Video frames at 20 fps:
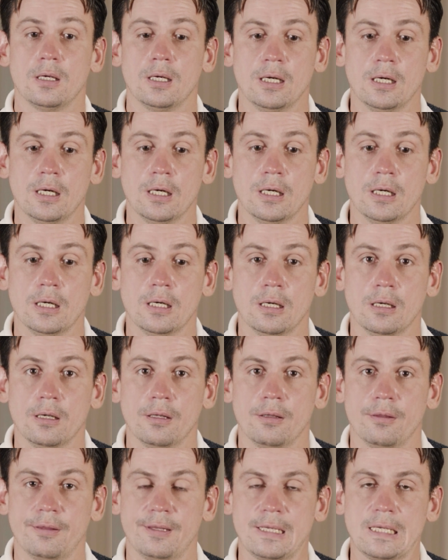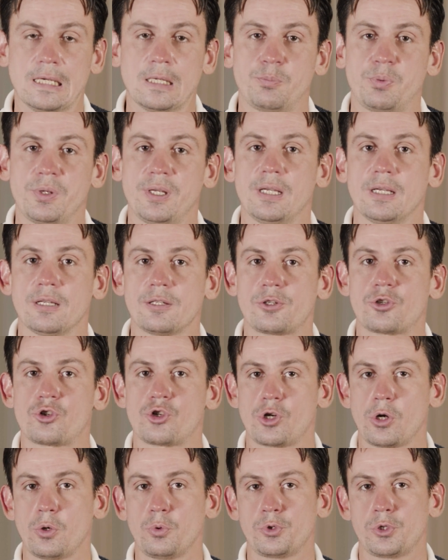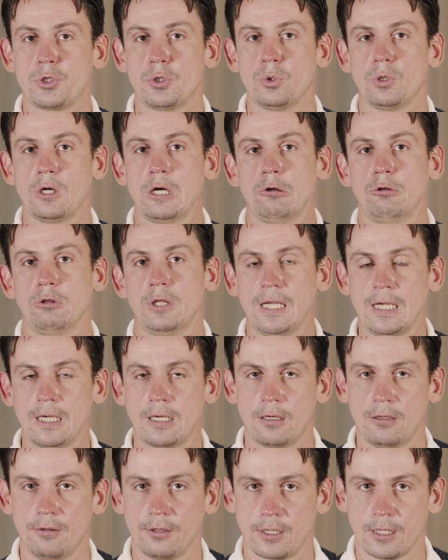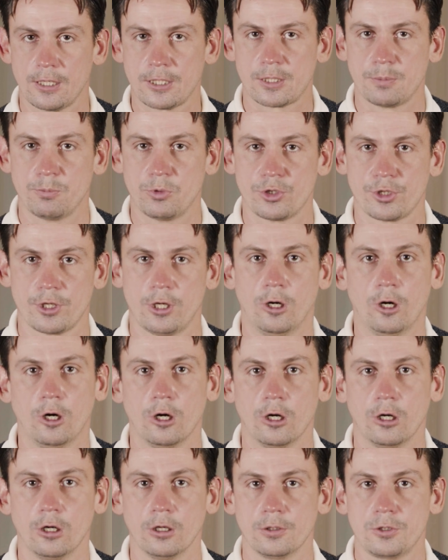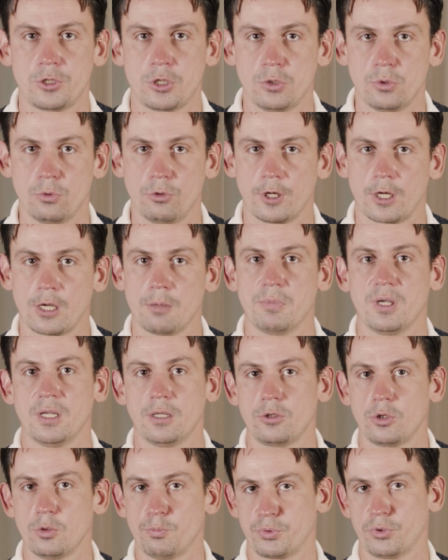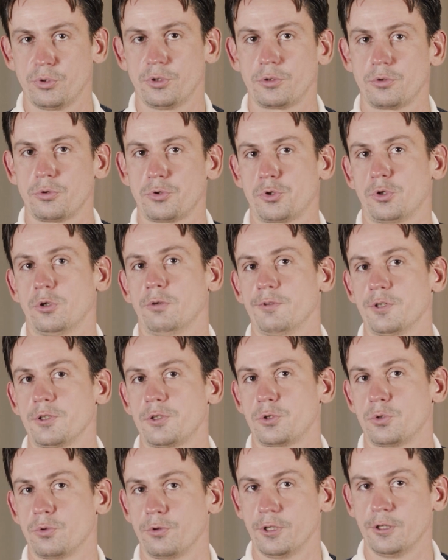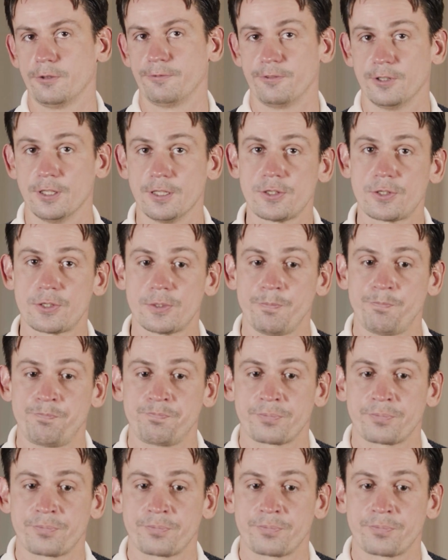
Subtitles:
The NPS shows you how likely the customers are to recommend your product or service to their friends.